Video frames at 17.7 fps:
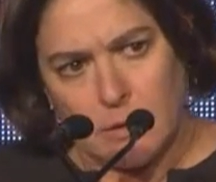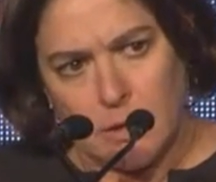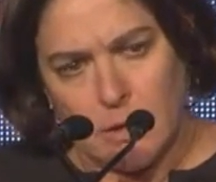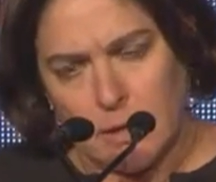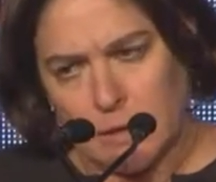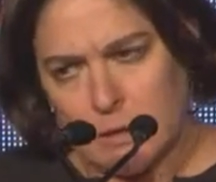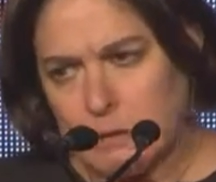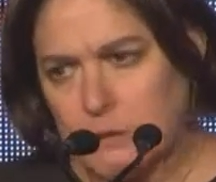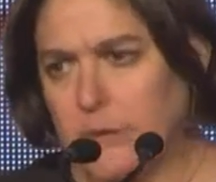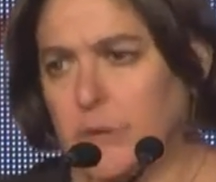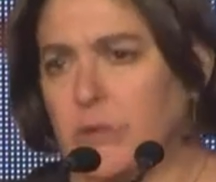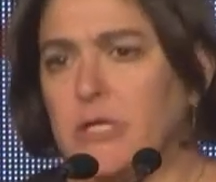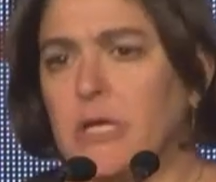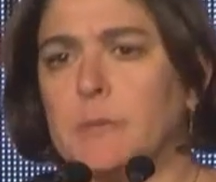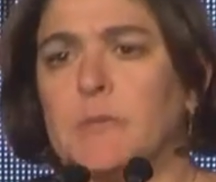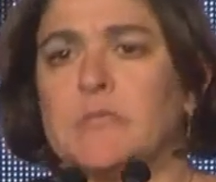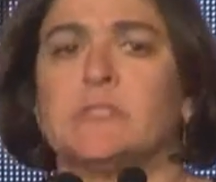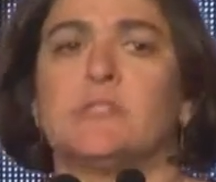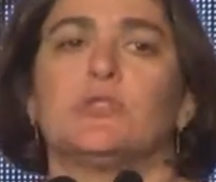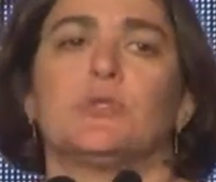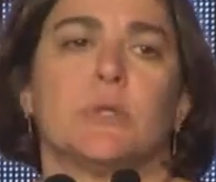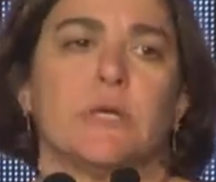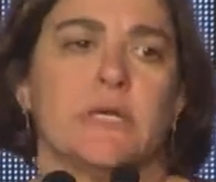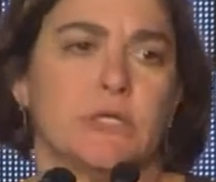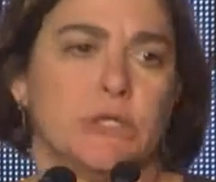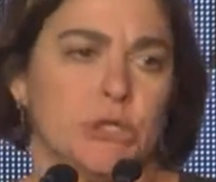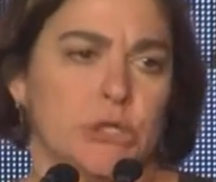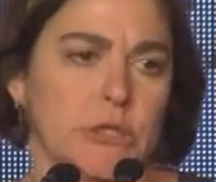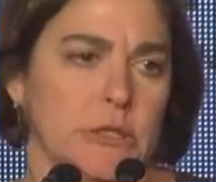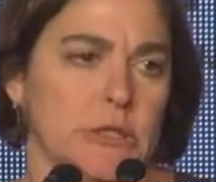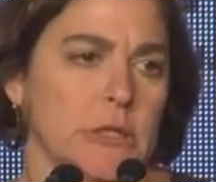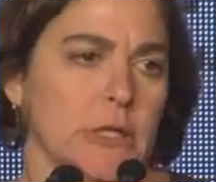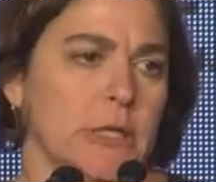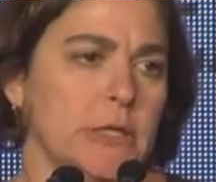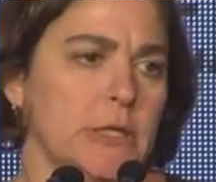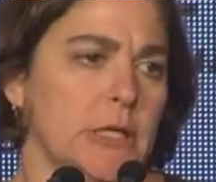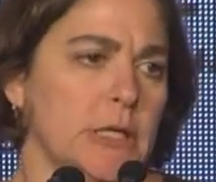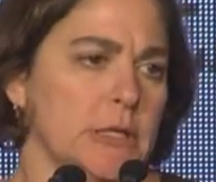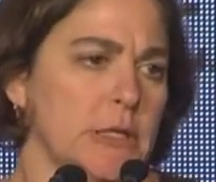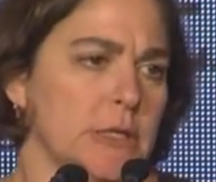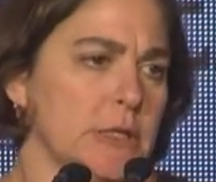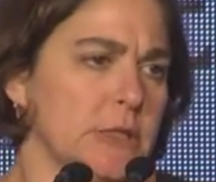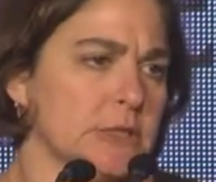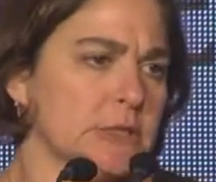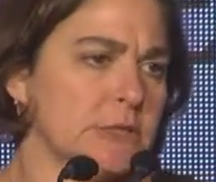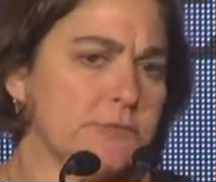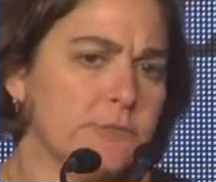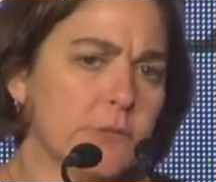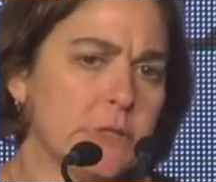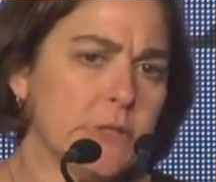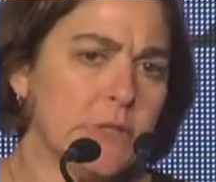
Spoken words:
a clear demonstration that it is fully